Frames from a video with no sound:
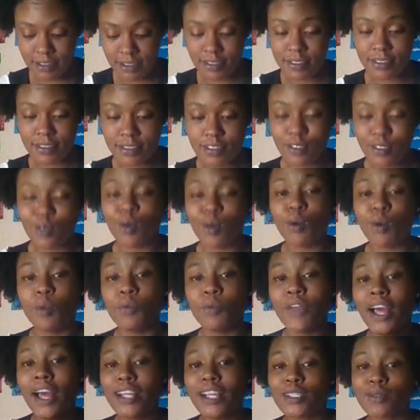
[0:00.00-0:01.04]
So
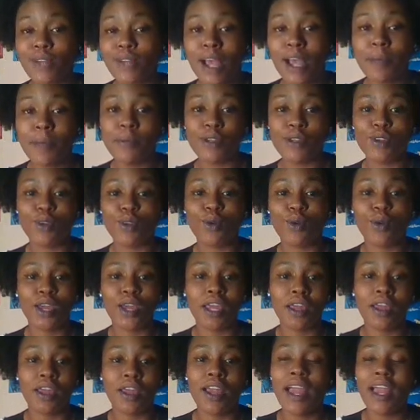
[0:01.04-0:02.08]
that's what I've been doing.
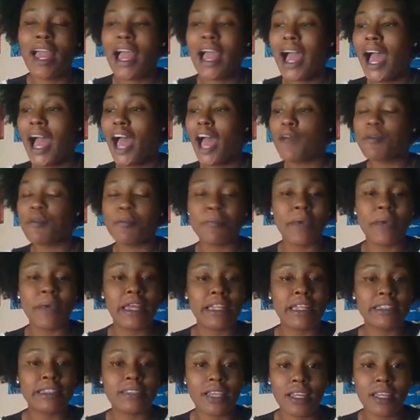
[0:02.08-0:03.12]
I've been
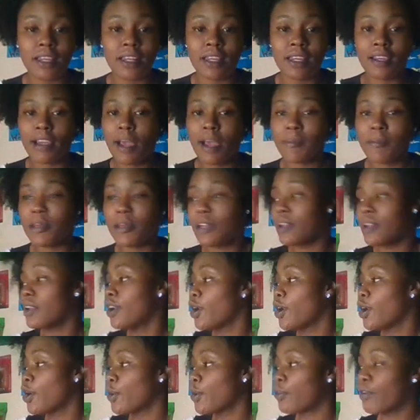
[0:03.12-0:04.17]
meditating. I've been
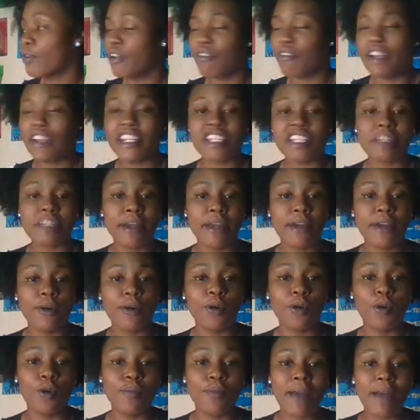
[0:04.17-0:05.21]
rearranging my
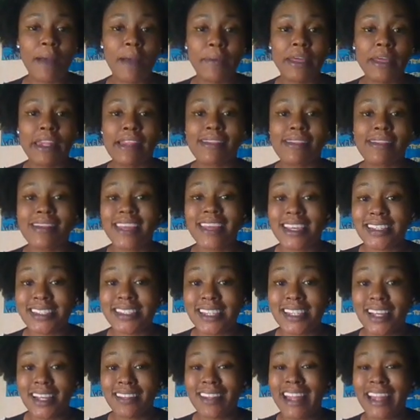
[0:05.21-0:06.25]
home. I've been getting things
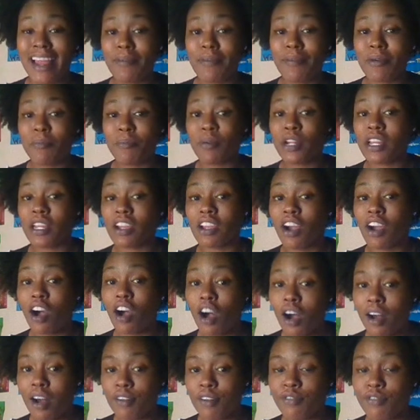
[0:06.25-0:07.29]
done that I've been putting
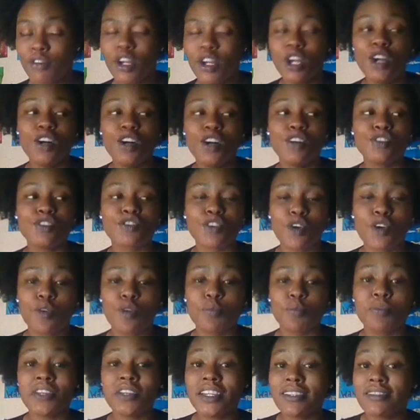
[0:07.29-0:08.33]
off. So
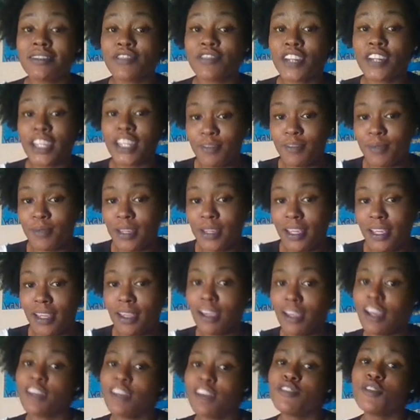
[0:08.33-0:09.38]
please forgive me
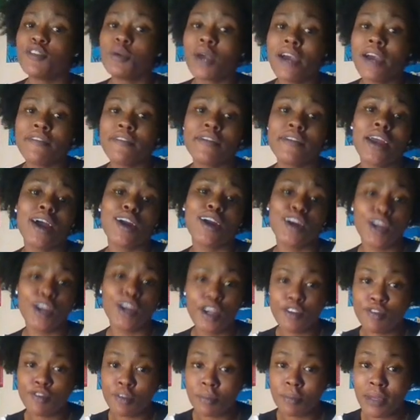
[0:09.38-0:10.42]
if you have not
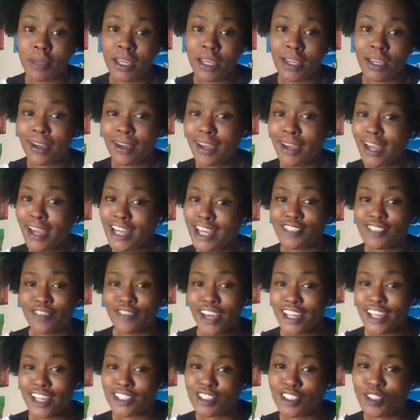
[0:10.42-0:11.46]
heard from me as
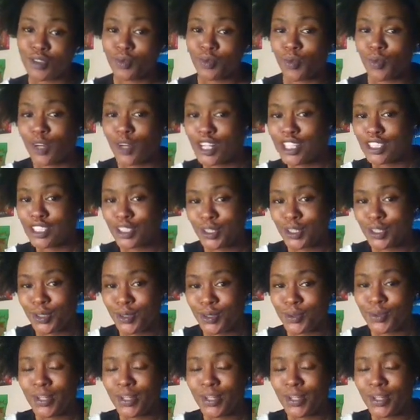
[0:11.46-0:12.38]
fast as you wanted to.